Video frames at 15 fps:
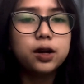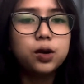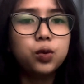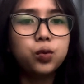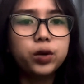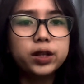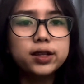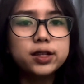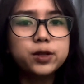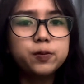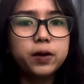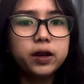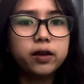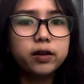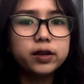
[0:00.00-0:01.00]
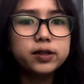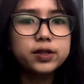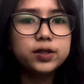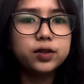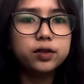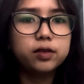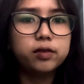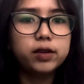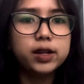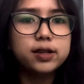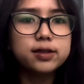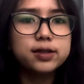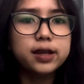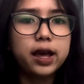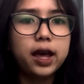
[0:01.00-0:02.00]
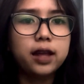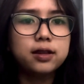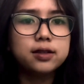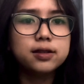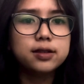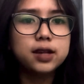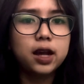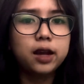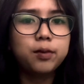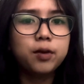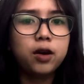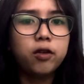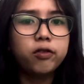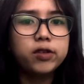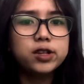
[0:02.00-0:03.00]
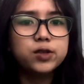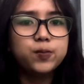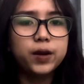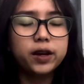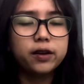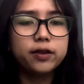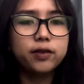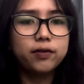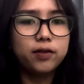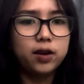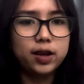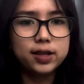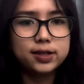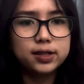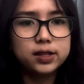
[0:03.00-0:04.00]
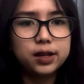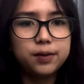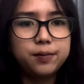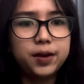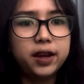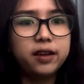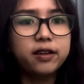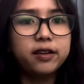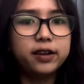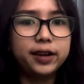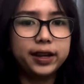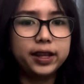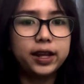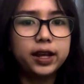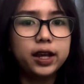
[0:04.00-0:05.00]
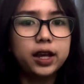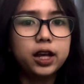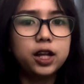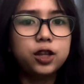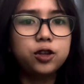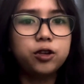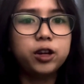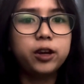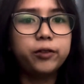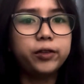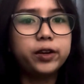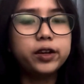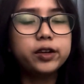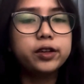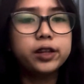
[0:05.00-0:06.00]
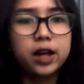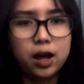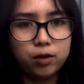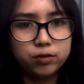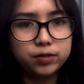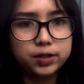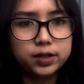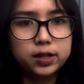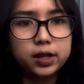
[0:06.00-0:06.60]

with the speaker's utterance and the time of the speaker voice being heard, to hearer nouns.